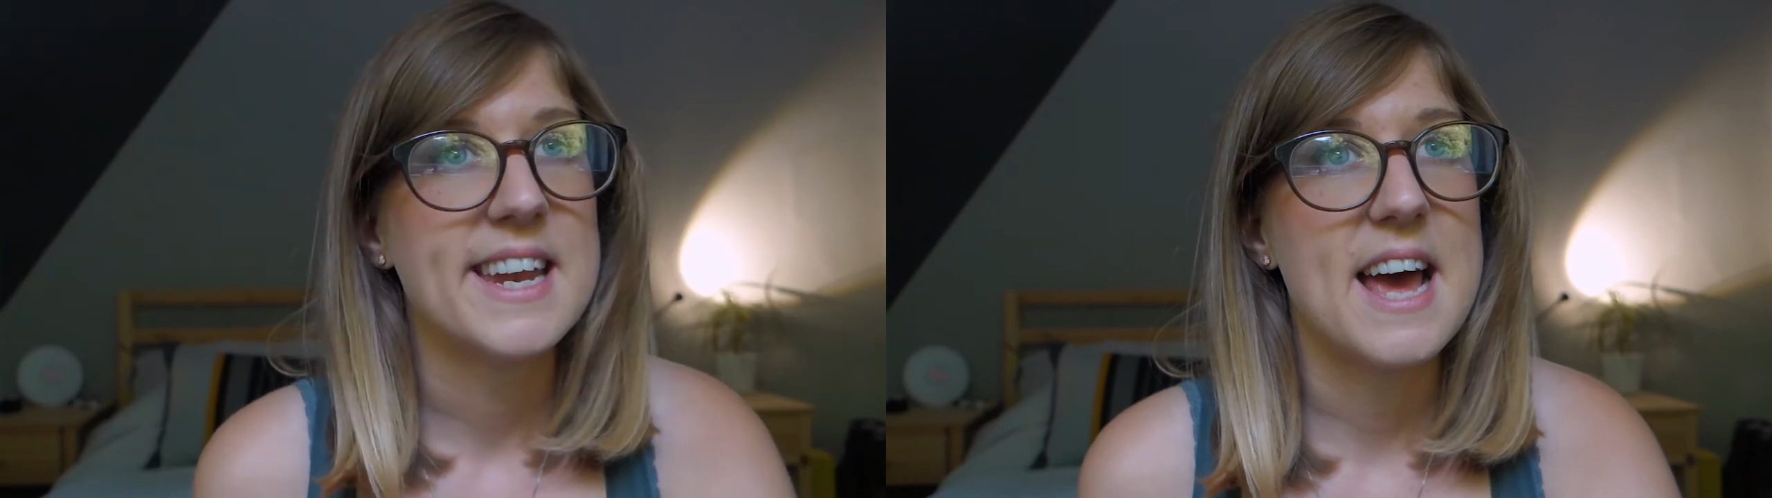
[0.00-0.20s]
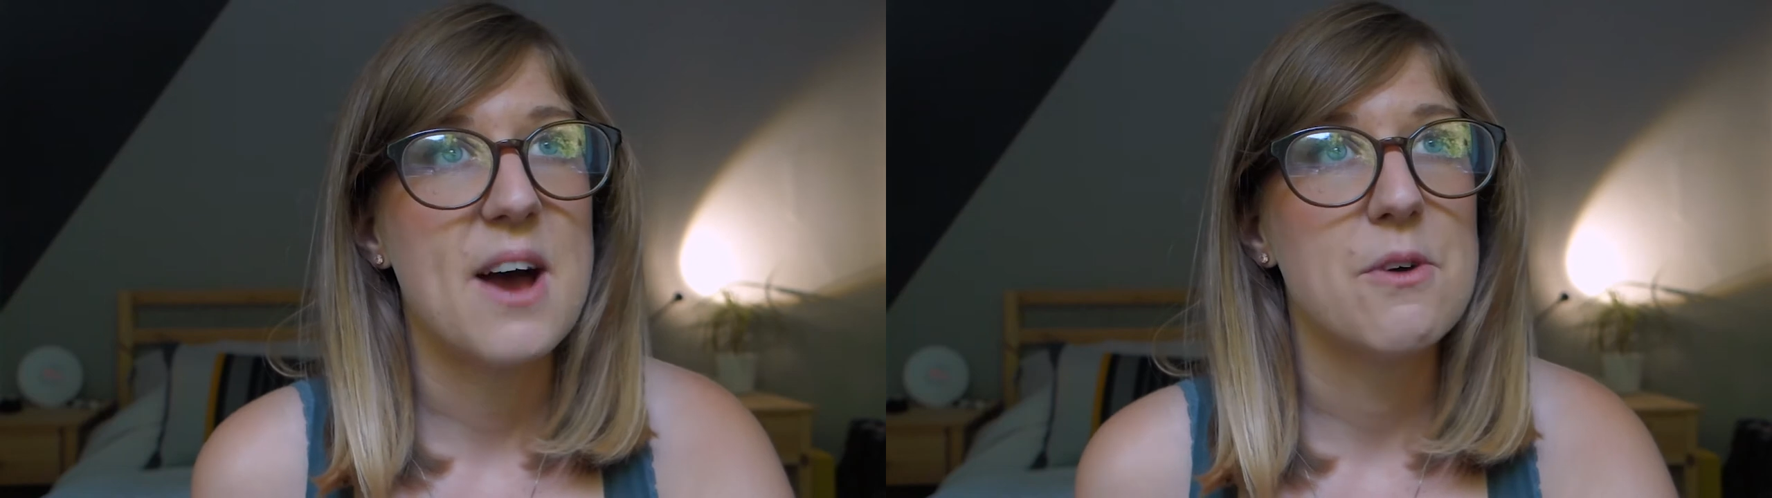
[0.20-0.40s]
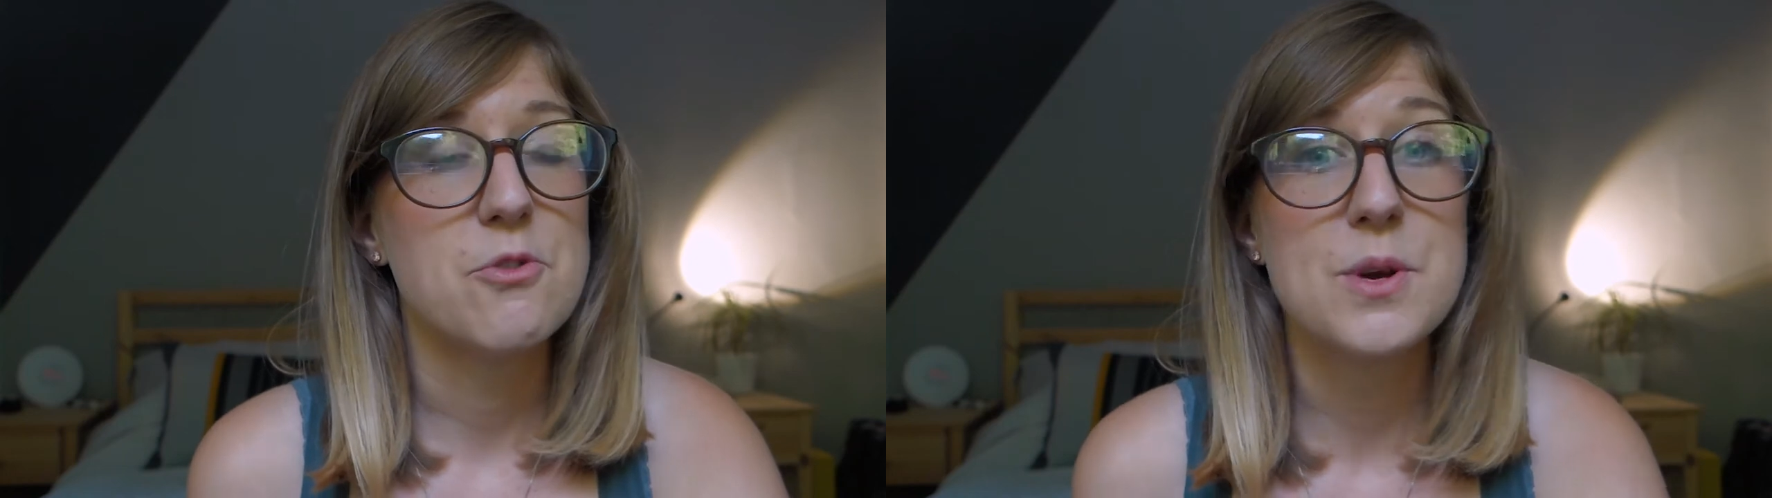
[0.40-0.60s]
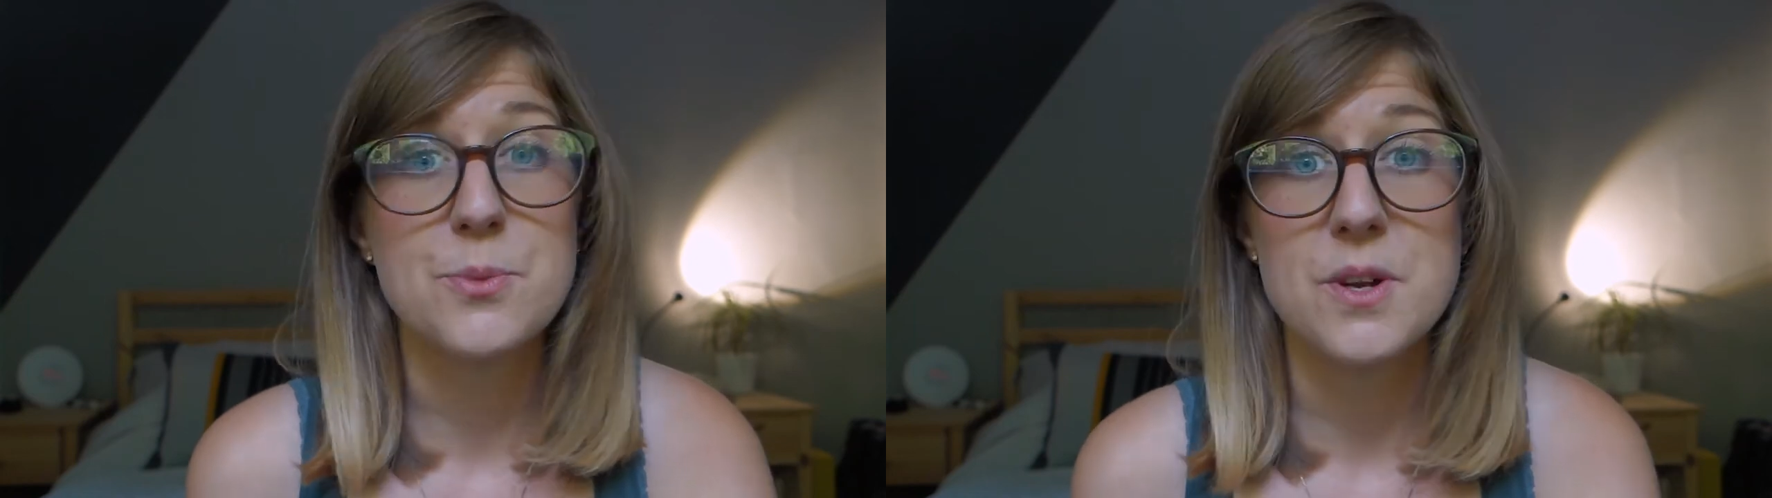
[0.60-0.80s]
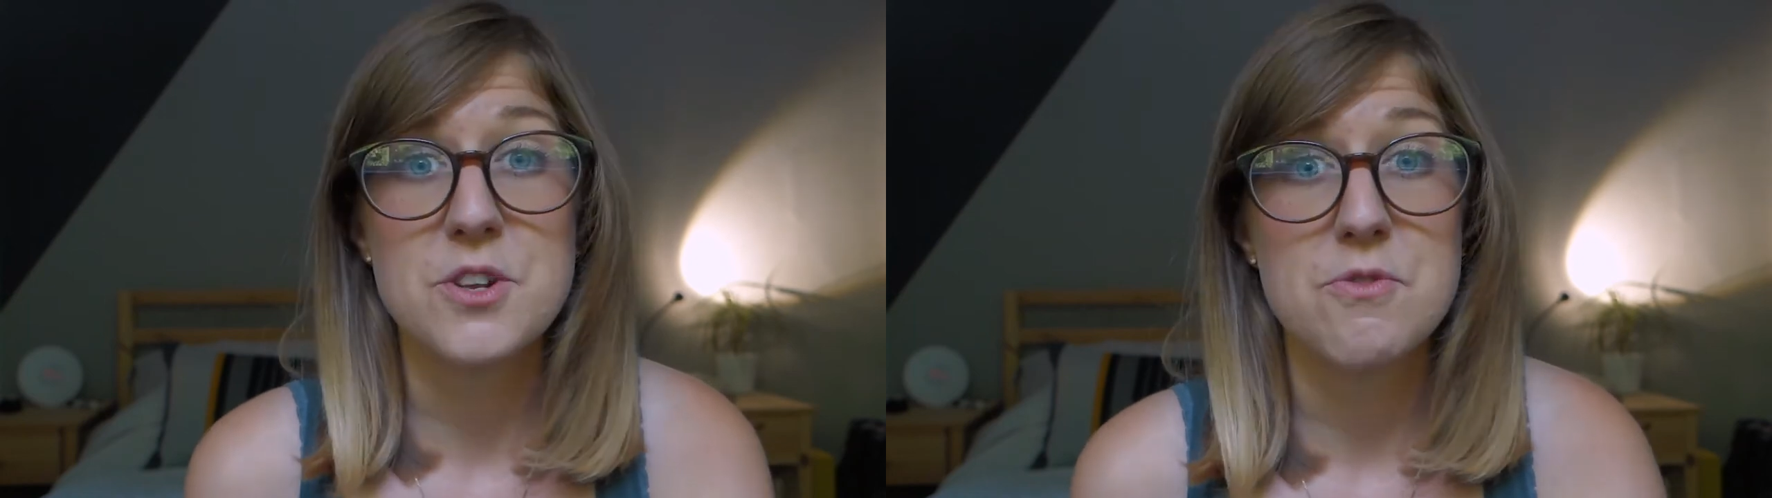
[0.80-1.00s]
Now, I've always
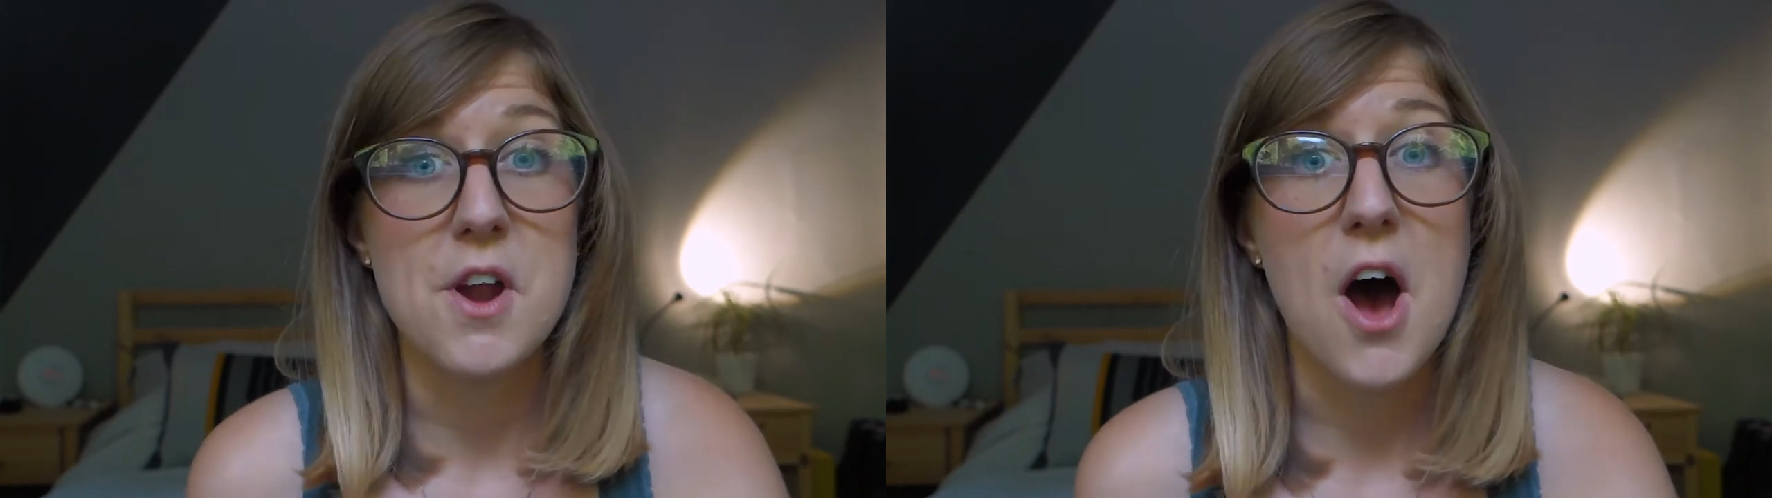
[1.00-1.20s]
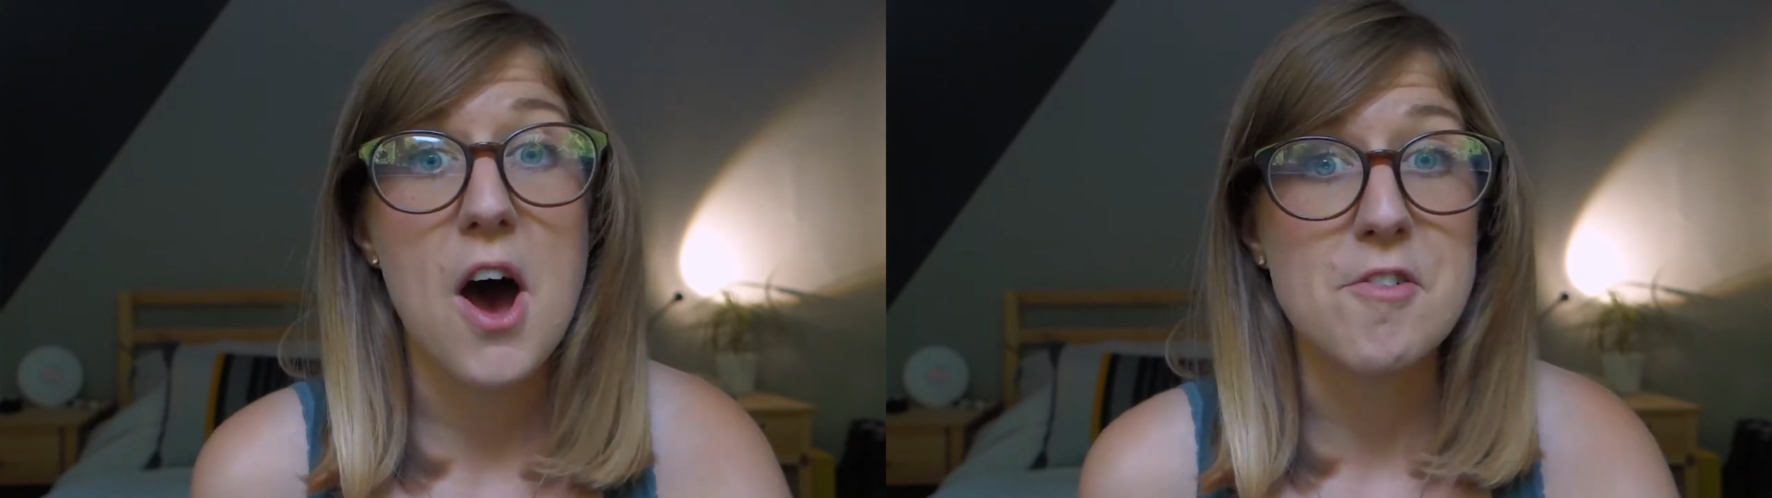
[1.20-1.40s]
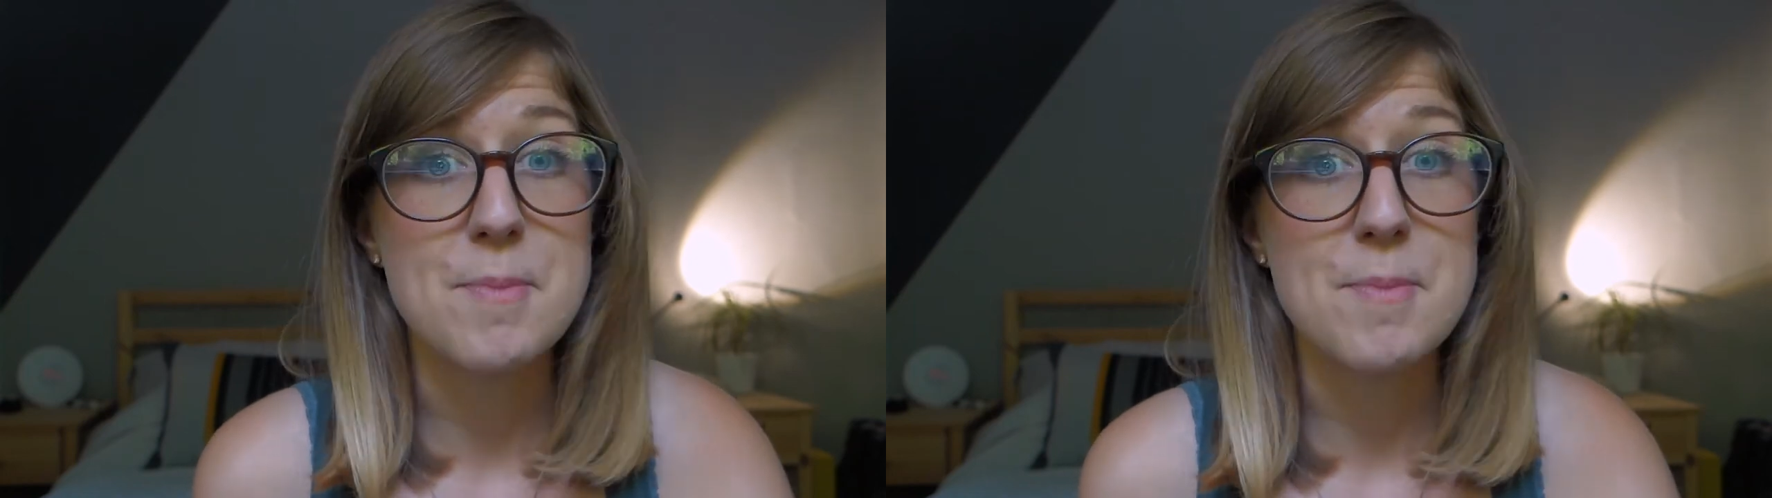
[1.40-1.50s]
wanted to run a half